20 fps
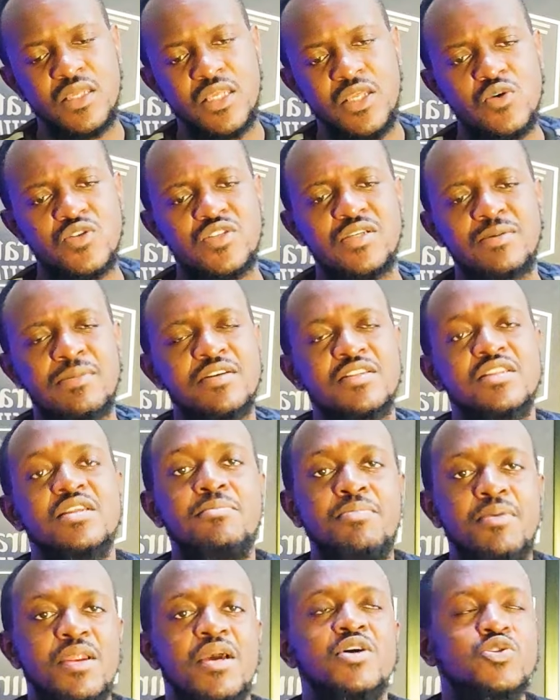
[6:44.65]
he was among
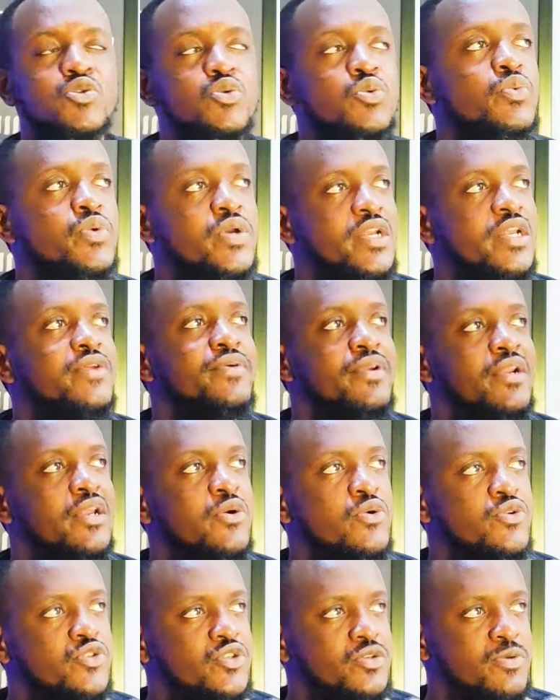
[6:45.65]
the players who really
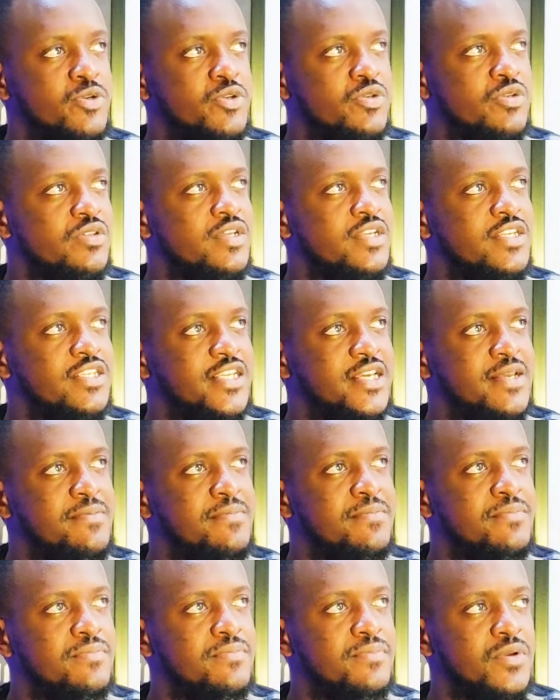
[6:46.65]
really contributed to the
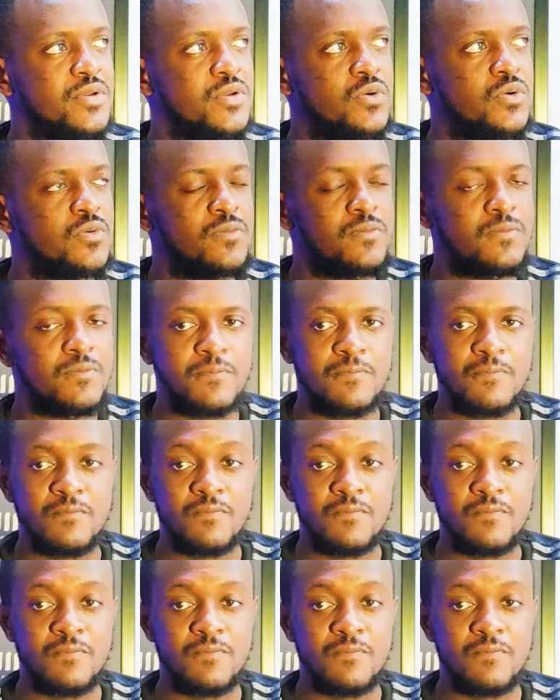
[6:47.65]
team. You know,